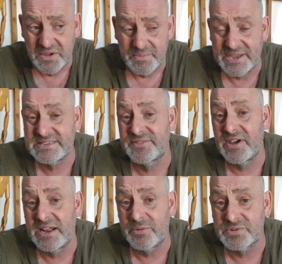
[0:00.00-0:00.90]
Pete's
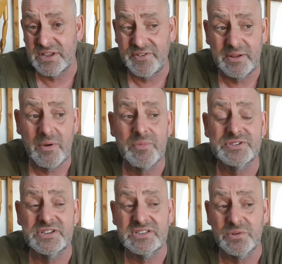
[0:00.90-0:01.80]
available. So if anyone
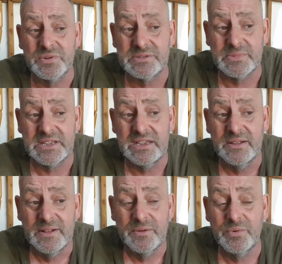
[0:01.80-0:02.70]
wants to talk to me,
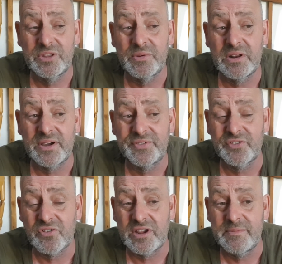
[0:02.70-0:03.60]
we'll do a live
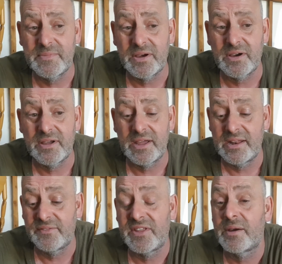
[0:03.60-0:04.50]
stream.
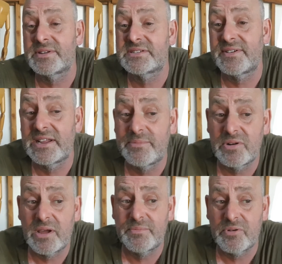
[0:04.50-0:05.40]
And if no one's
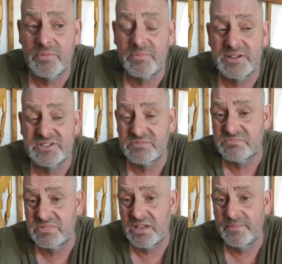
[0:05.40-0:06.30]
available, I'll probably just
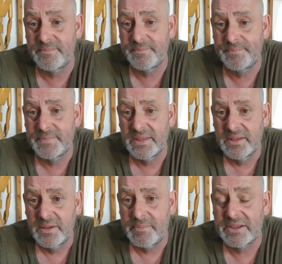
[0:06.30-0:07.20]
bang
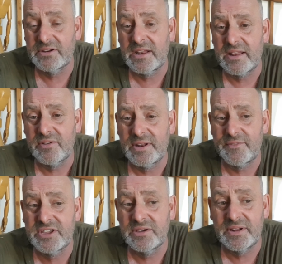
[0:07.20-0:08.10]
on and do
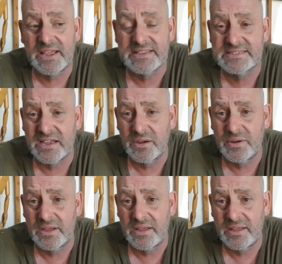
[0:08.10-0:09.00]
another Q&A.
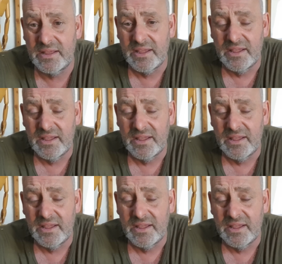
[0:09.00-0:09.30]
So